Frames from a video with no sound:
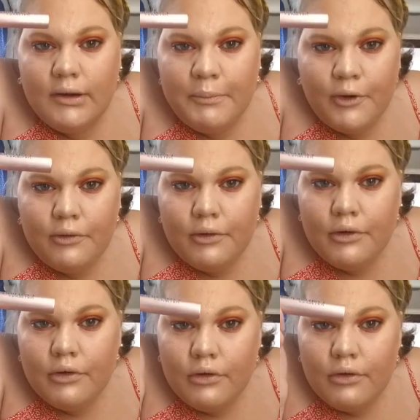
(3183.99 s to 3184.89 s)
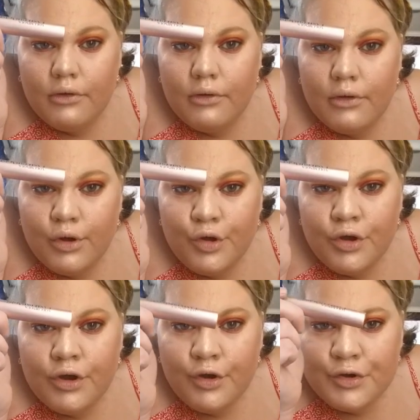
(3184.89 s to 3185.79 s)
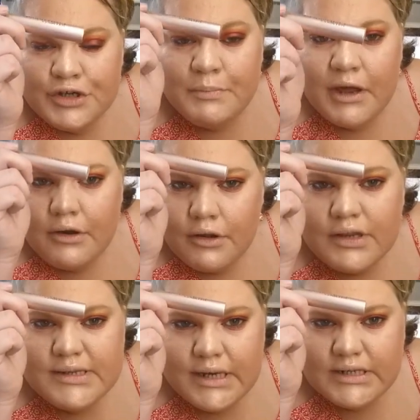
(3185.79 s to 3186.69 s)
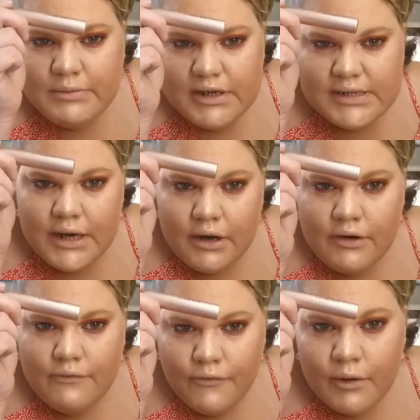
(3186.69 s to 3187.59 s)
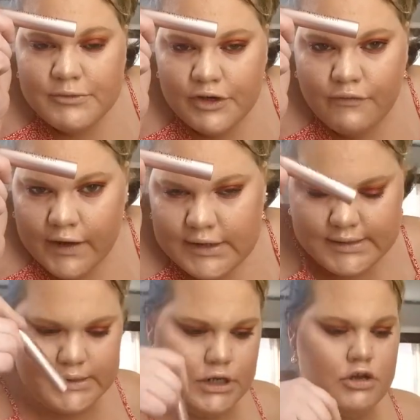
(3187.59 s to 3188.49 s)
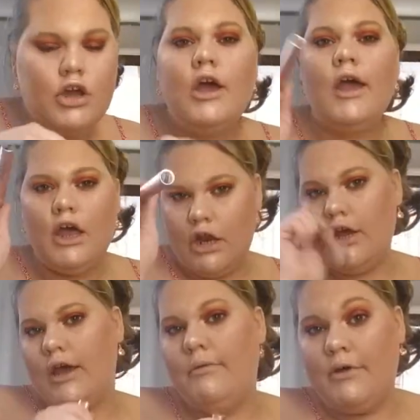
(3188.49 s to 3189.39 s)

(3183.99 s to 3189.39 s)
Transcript: to Better Than Sex mascara from Too Faced. And I have Better Than Sex mascara.